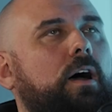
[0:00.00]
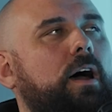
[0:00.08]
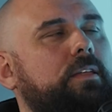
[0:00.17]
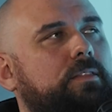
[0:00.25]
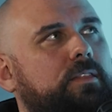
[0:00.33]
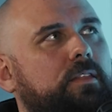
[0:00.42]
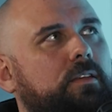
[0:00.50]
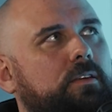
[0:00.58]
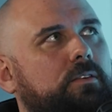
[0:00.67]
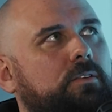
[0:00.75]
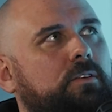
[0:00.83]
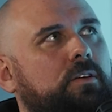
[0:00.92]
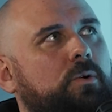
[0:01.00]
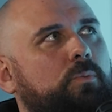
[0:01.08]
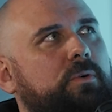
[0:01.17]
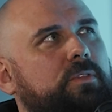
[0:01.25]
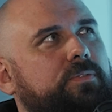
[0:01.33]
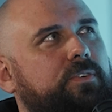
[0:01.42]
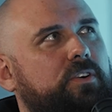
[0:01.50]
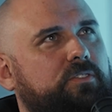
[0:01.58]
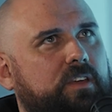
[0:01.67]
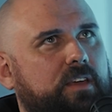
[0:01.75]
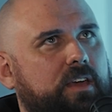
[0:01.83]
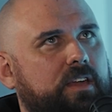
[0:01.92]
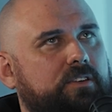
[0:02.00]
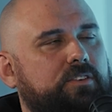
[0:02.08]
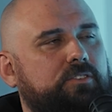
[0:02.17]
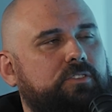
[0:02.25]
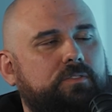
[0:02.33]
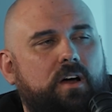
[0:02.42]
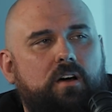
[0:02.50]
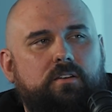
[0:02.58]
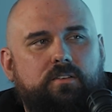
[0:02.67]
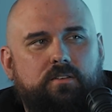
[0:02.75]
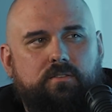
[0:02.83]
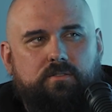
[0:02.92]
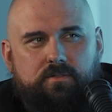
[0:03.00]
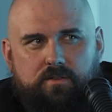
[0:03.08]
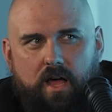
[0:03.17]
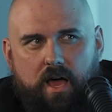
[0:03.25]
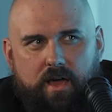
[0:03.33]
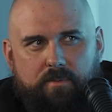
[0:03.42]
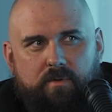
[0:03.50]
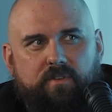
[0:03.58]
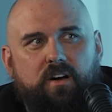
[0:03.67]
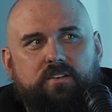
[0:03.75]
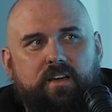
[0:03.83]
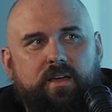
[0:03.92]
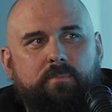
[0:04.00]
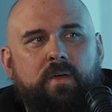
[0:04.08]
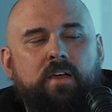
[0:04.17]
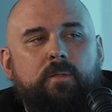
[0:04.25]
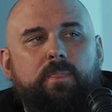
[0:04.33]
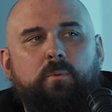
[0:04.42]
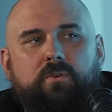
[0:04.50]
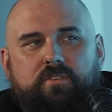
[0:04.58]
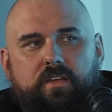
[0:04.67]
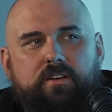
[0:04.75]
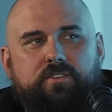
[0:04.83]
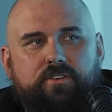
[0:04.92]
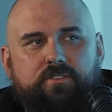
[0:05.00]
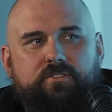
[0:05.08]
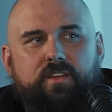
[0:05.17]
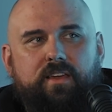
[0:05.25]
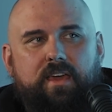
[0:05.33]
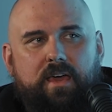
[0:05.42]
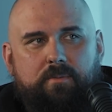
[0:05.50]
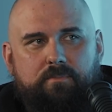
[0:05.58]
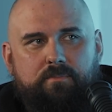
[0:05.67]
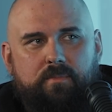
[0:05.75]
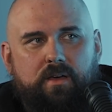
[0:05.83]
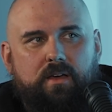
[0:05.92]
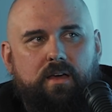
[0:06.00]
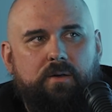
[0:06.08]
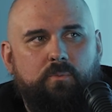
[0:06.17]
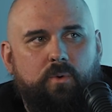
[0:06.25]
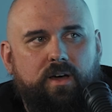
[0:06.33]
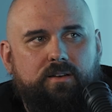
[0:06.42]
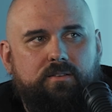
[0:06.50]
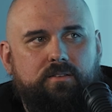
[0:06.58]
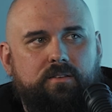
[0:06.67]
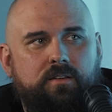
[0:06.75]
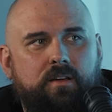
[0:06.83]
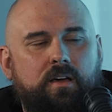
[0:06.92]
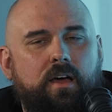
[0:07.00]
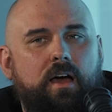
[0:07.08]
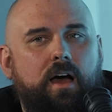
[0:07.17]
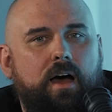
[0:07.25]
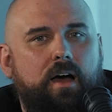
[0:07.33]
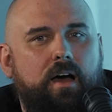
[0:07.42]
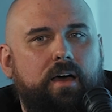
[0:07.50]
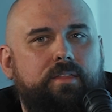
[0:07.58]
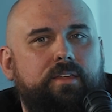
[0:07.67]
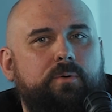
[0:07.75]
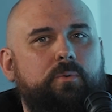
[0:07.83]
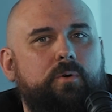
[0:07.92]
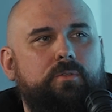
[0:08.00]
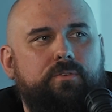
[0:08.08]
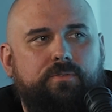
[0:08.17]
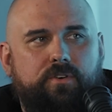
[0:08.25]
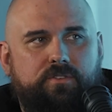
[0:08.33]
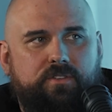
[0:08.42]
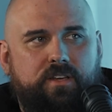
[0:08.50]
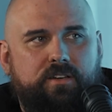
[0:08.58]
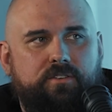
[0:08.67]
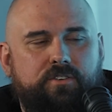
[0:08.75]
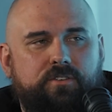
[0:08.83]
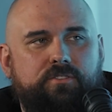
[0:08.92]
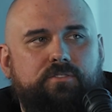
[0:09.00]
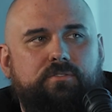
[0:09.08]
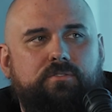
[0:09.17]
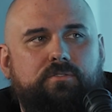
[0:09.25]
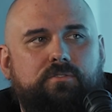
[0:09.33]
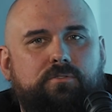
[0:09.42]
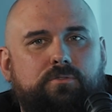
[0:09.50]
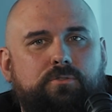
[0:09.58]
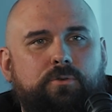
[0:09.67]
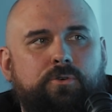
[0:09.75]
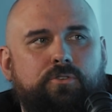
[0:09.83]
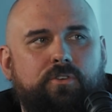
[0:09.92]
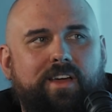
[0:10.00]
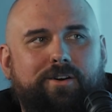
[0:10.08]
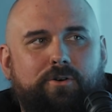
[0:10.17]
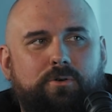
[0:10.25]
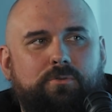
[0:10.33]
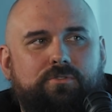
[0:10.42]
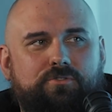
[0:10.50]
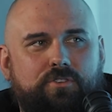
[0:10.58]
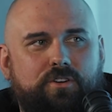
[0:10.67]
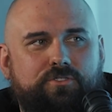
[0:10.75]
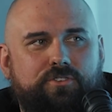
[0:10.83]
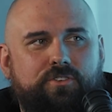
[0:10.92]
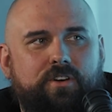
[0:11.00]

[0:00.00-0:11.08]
We were the first interns of our time, of our type. There was interns that came and went. Okay. I think we were the first interns to create our own structure